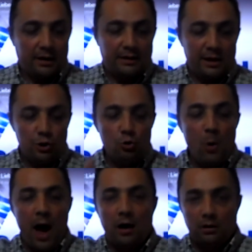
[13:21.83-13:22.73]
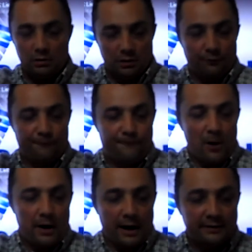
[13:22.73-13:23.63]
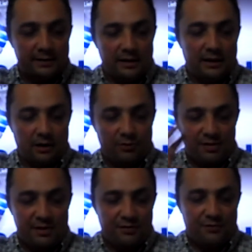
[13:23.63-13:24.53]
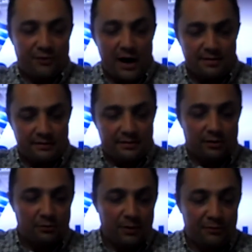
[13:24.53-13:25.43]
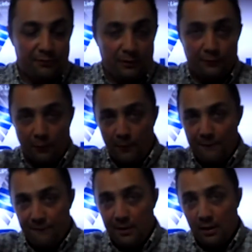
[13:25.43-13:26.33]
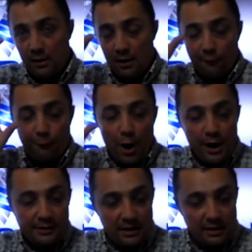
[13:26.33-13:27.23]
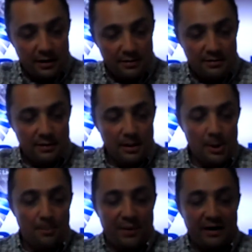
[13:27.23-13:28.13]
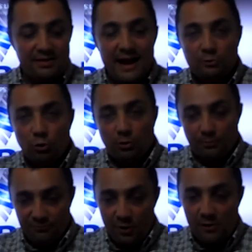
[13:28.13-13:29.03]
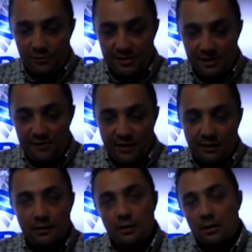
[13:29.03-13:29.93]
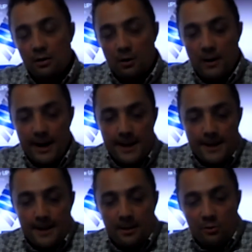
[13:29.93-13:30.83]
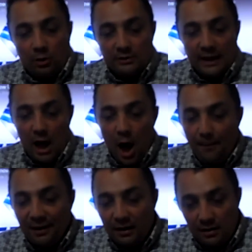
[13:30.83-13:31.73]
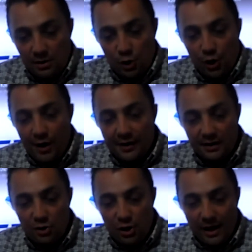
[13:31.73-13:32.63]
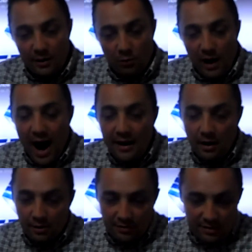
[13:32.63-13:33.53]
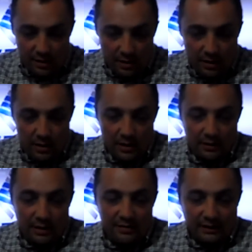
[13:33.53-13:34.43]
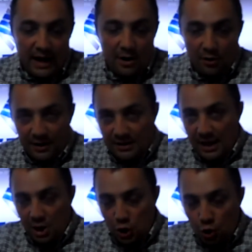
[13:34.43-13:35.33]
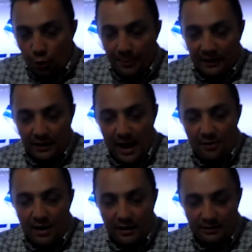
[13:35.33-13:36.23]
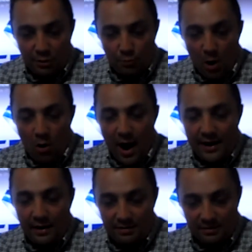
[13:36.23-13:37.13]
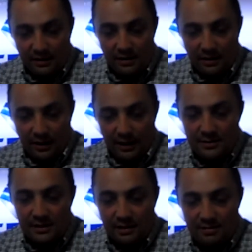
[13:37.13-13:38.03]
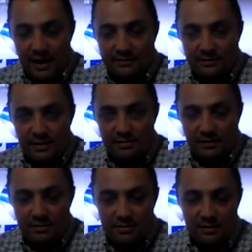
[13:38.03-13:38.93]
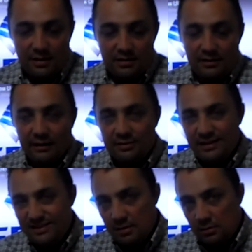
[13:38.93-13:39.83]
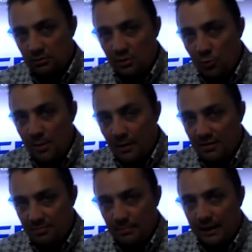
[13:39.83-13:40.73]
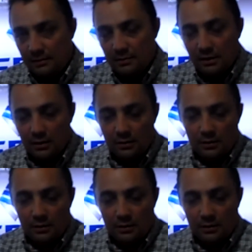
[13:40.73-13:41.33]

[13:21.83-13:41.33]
In the UL 4 antenna receive diversity with 4 antennas per sector for receiving, right? So the uplink shared channel IRC, the scenario in the urban area is small ISD inter-site distance. So this is study we must make.